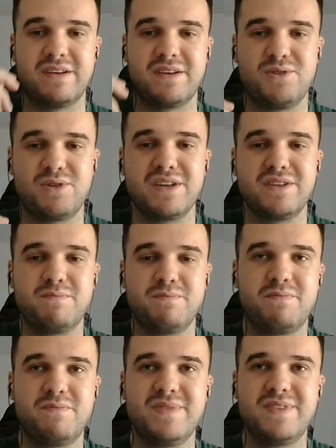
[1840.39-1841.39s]
Uh, you
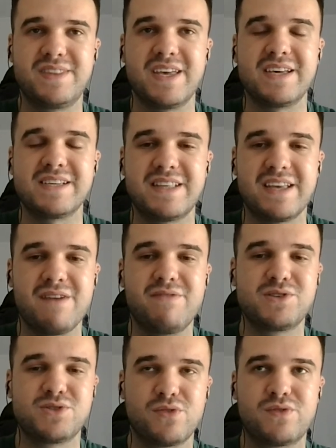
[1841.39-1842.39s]
can test
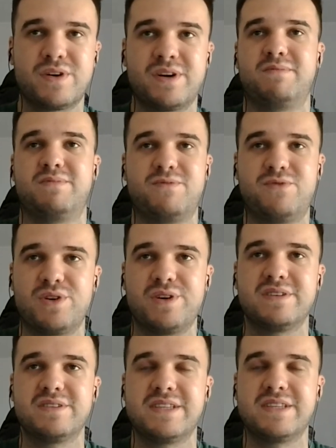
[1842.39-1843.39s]
every software
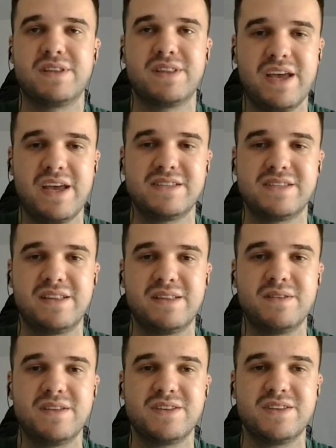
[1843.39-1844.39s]
for seven days
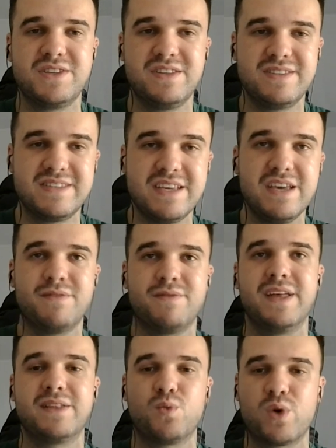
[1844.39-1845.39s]
and see
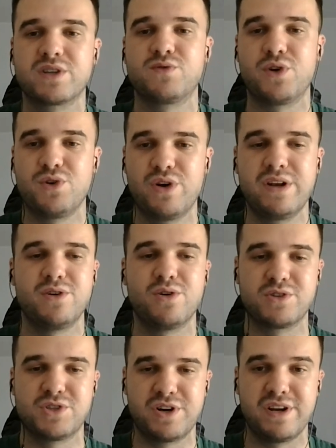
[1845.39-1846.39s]
if that works for you and
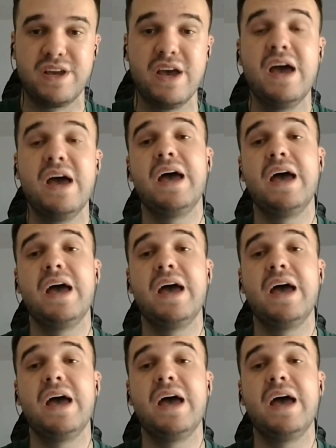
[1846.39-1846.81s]
your journey.